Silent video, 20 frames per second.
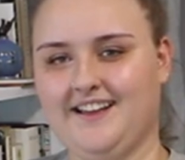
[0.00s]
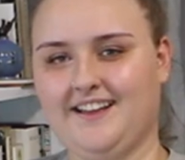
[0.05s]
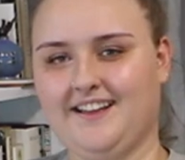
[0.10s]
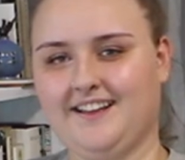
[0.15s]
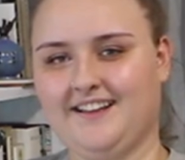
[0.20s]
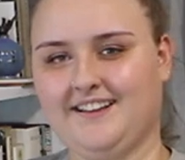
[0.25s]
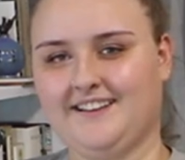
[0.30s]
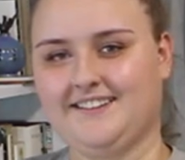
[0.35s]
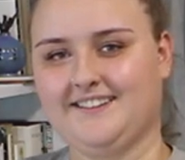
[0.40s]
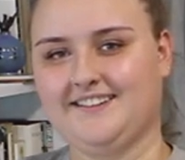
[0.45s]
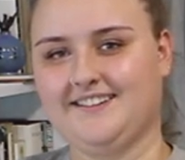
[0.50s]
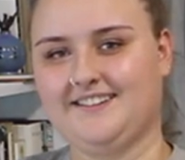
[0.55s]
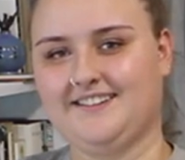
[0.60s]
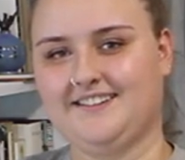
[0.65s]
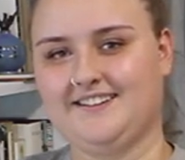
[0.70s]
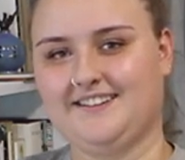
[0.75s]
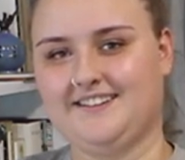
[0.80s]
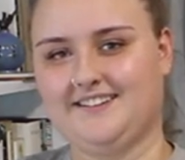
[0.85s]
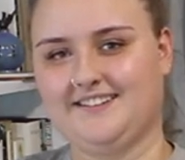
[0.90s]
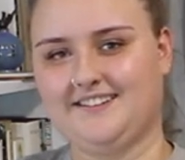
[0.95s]

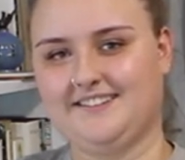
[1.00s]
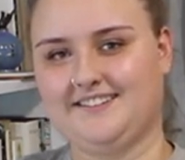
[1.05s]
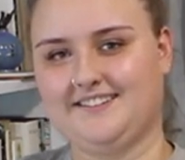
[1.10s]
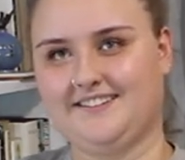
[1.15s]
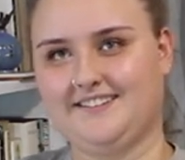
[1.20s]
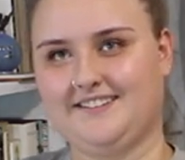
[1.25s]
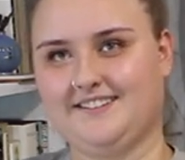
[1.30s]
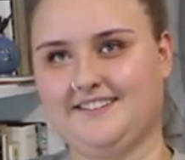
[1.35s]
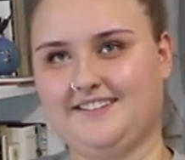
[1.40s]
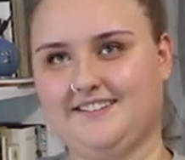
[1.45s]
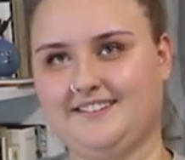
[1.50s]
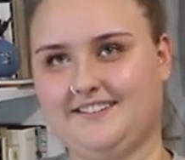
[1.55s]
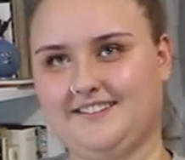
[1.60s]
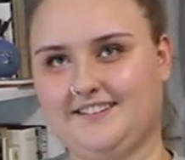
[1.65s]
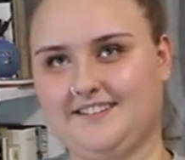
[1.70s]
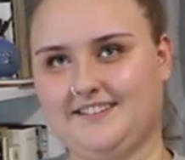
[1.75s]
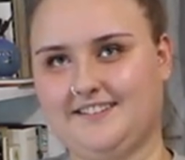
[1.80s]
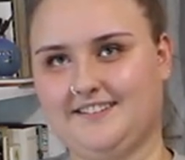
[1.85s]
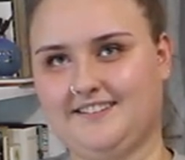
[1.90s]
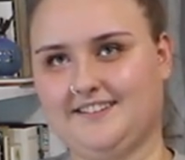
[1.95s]

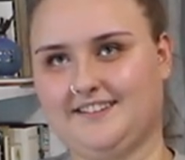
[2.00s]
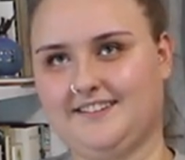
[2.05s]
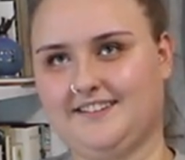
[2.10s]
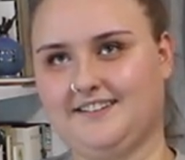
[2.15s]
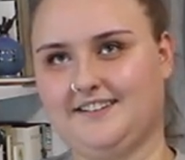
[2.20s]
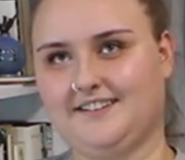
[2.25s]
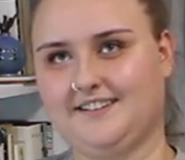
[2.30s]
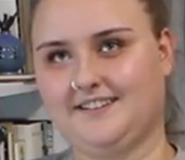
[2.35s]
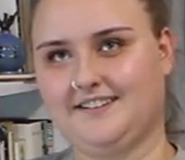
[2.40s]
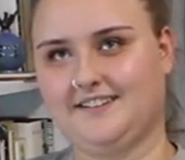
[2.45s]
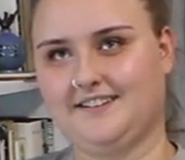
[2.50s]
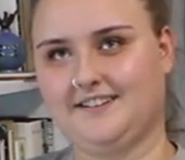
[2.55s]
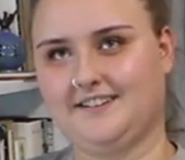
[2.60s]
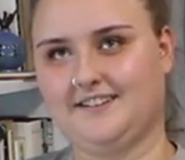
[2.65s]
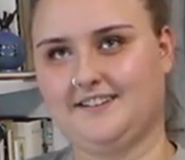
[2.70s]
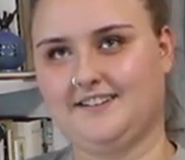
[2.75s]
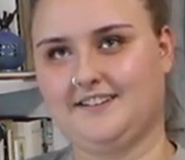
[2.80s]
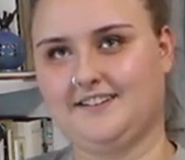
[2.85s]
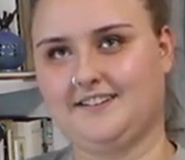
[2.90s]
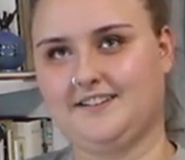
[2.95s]

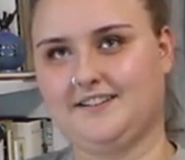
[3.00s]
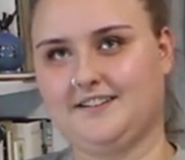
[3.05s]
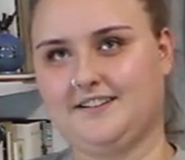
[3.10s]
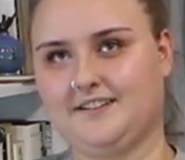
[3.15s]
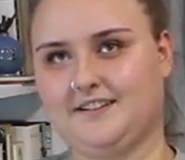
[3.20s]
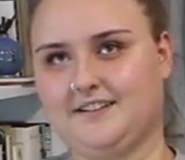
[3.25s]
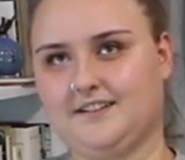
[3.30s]
[no speech]